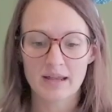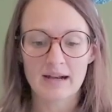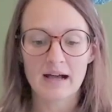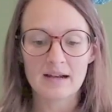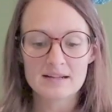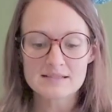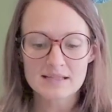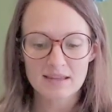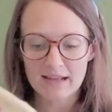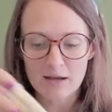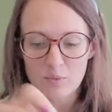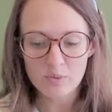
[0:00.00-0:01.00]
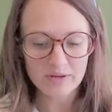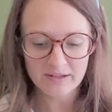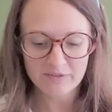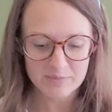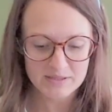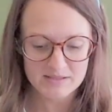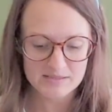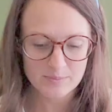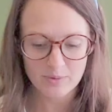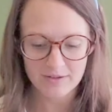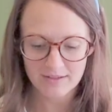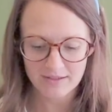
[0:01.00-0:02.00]
And honestly, like I wouldn't have been
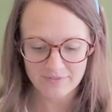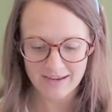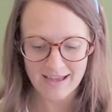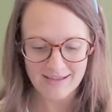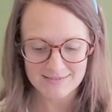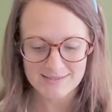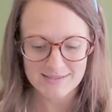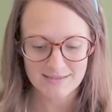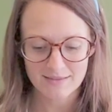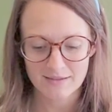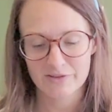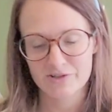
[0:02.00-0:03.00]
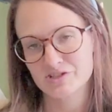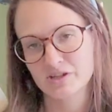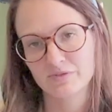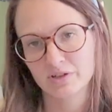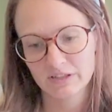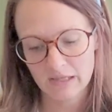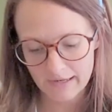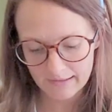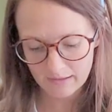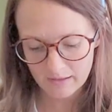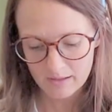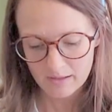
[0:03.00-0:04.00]
disappointed if I hadn't seen the other stuff online.